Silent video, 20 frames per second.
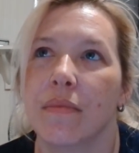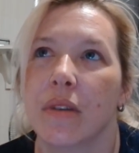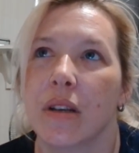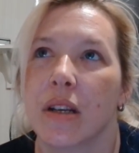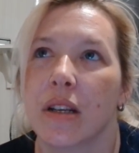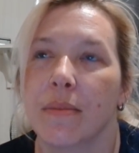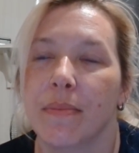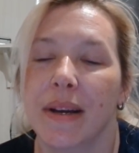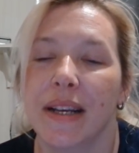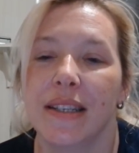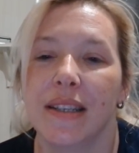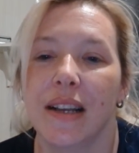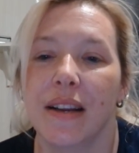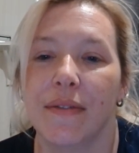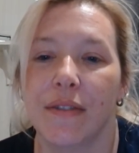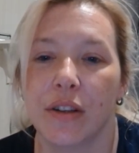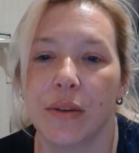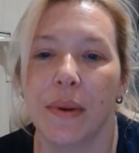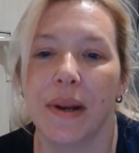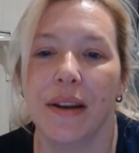Basically
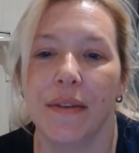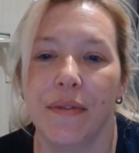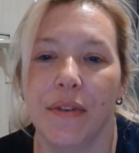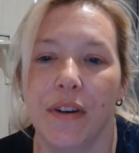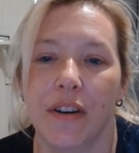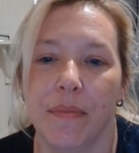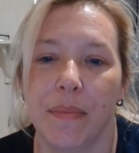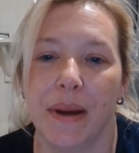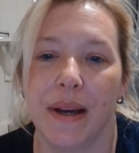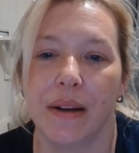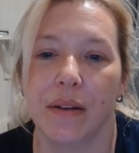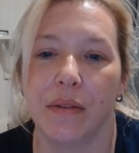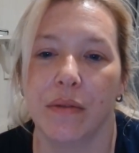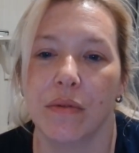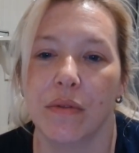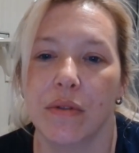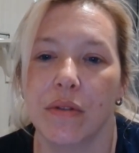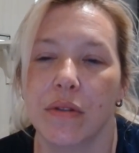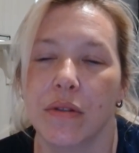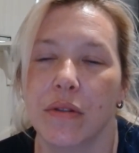for
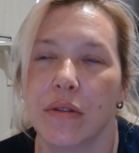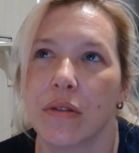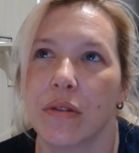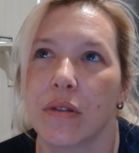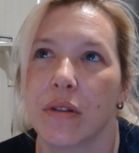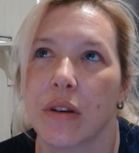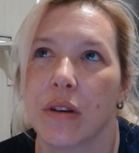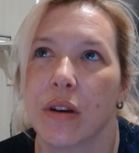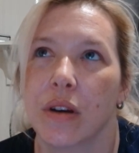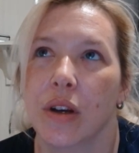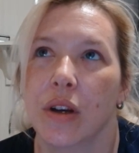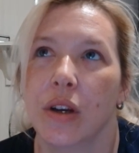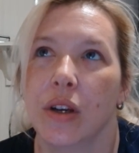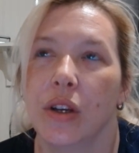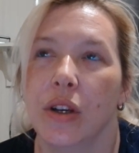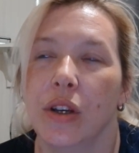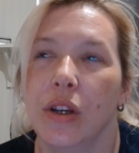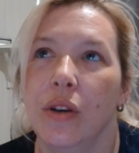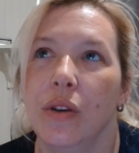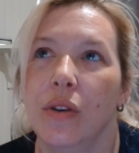£25
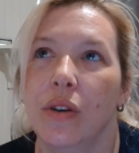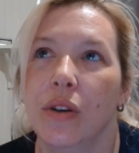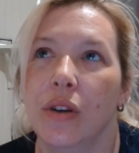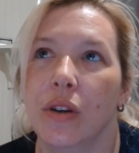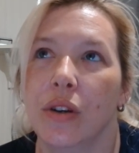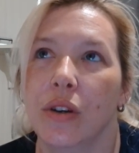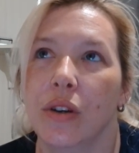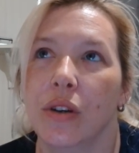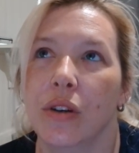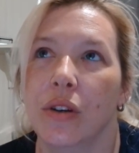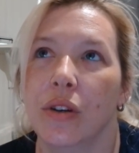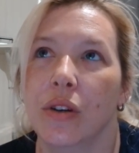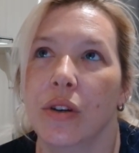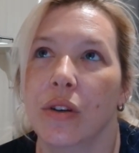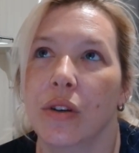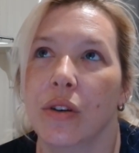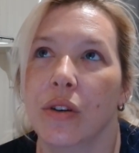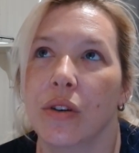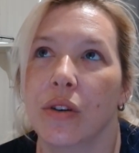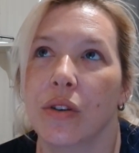you
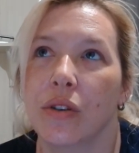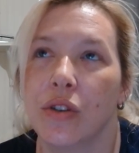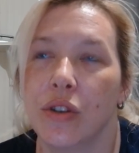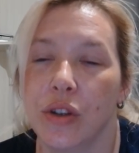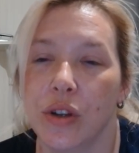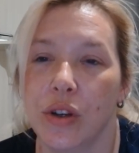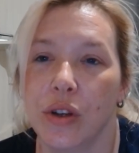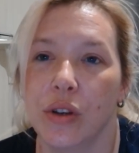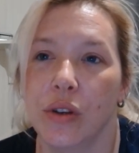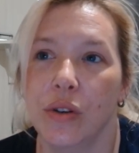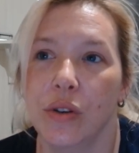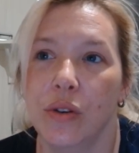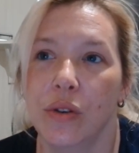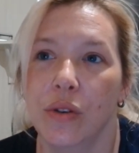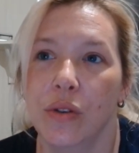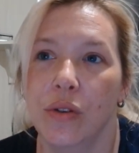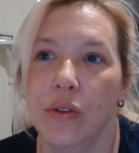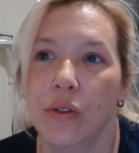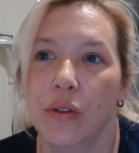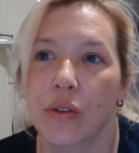can
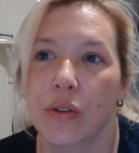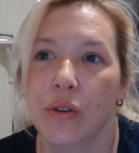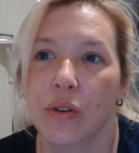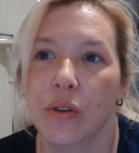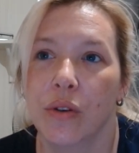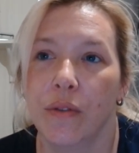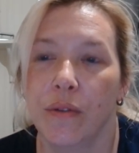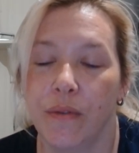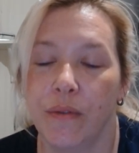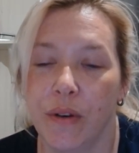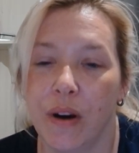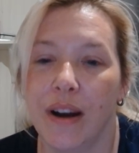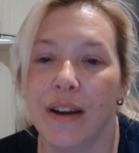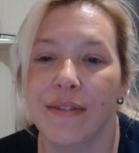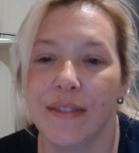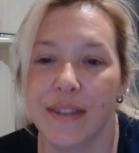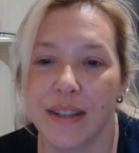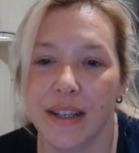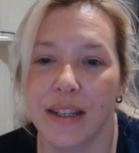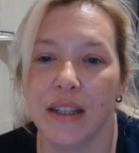do
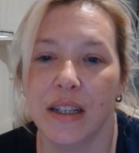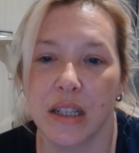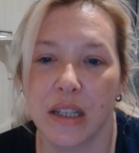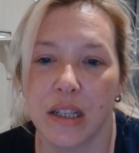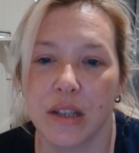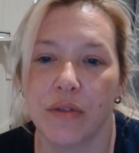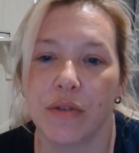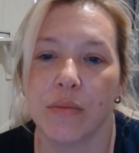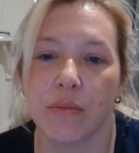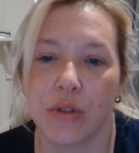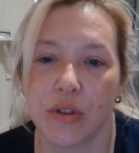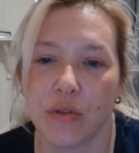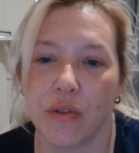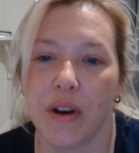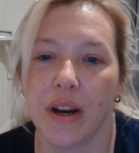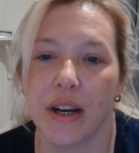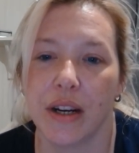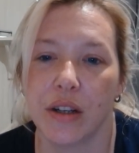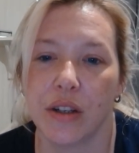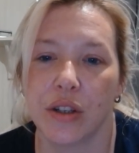5 dinners from
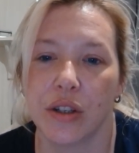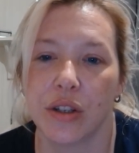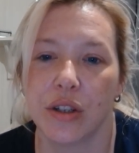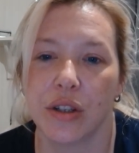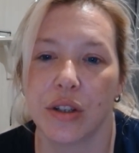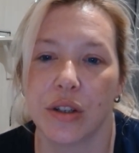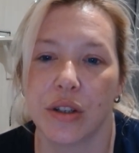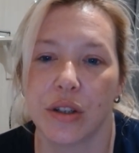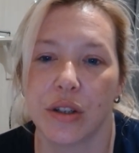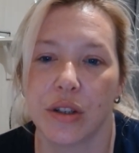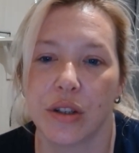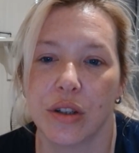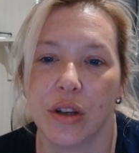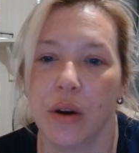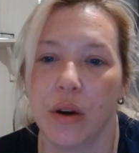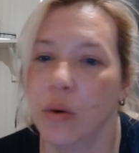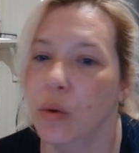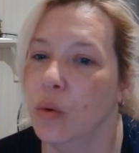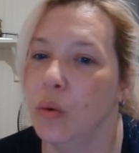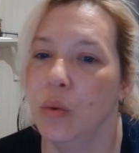scratch,
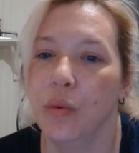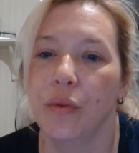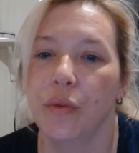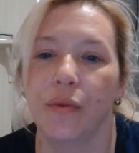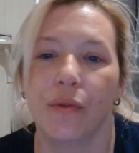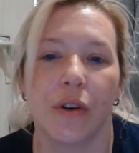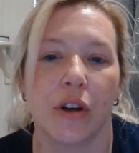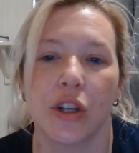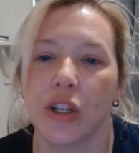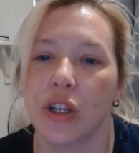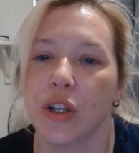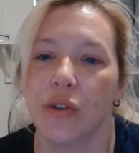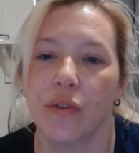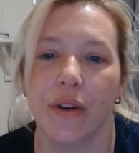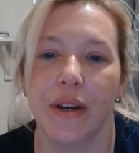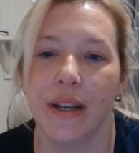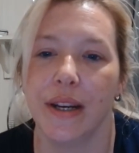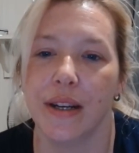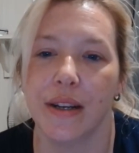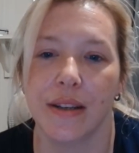like all the fresh
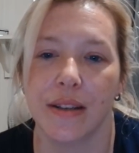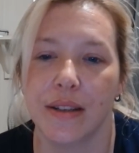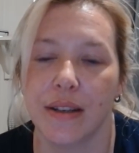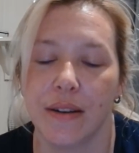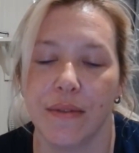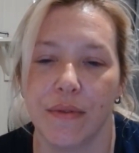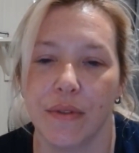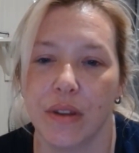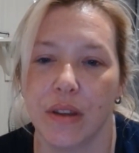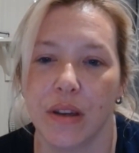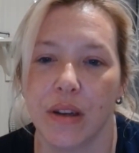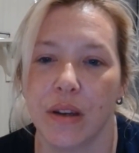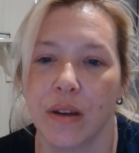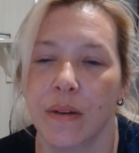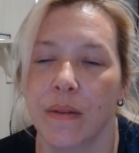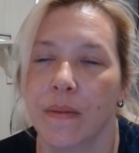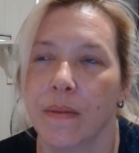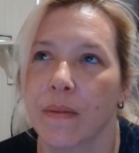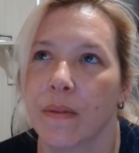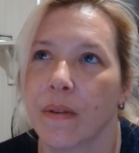ingredients and everything.
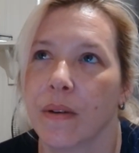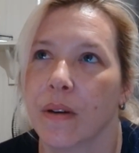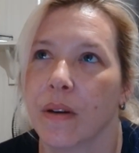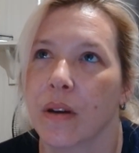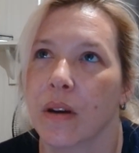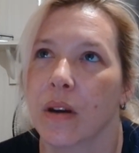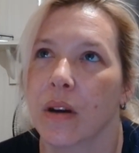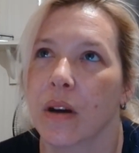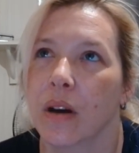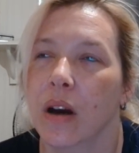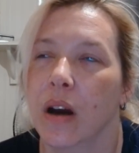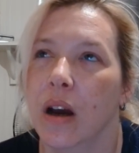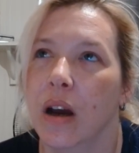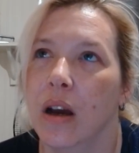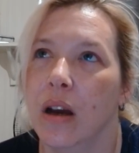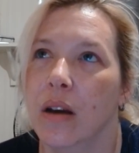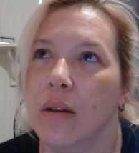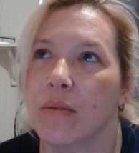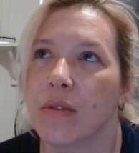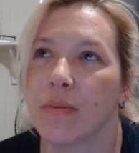
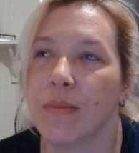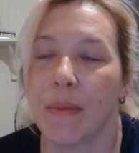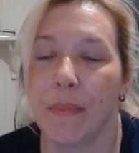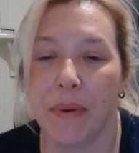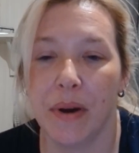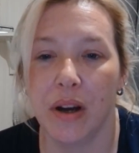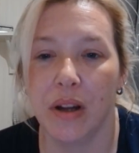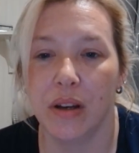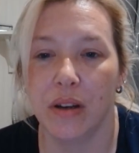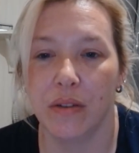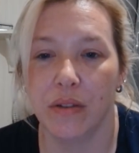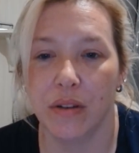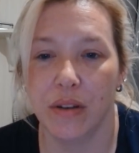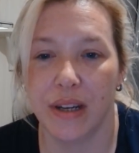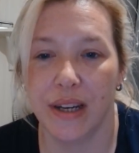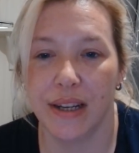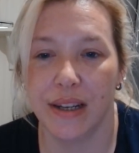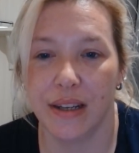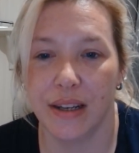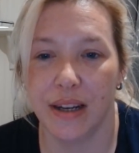So my partner,
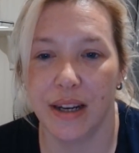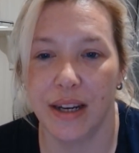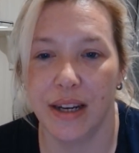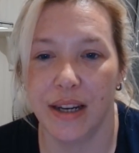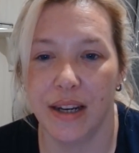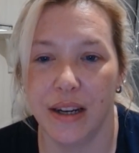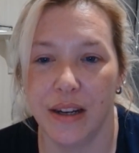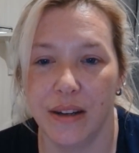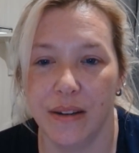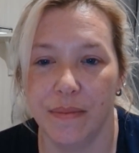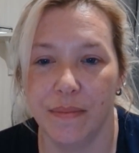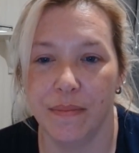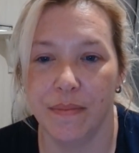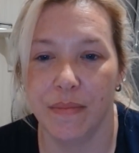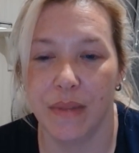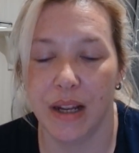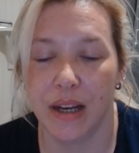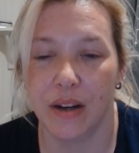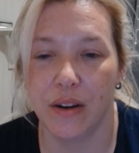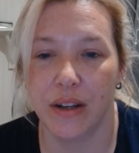he
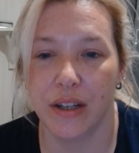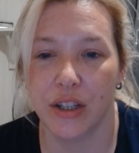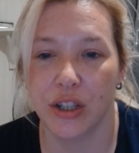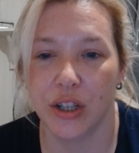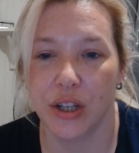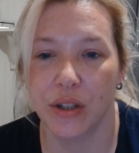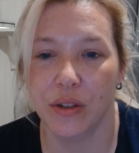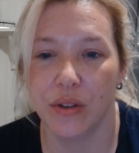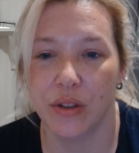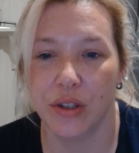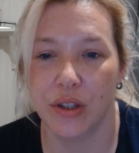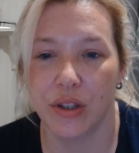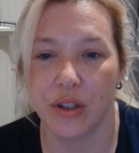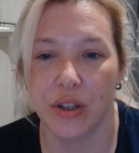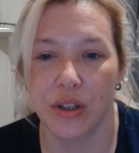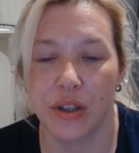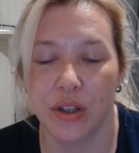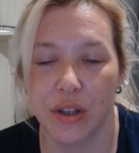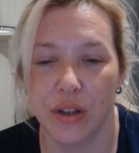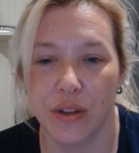and I chose
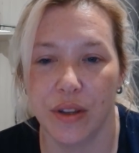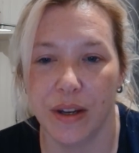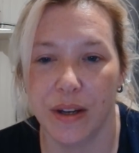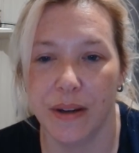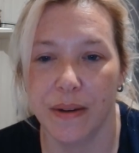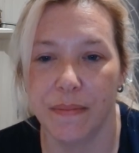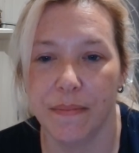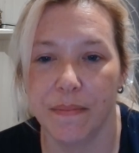to do that.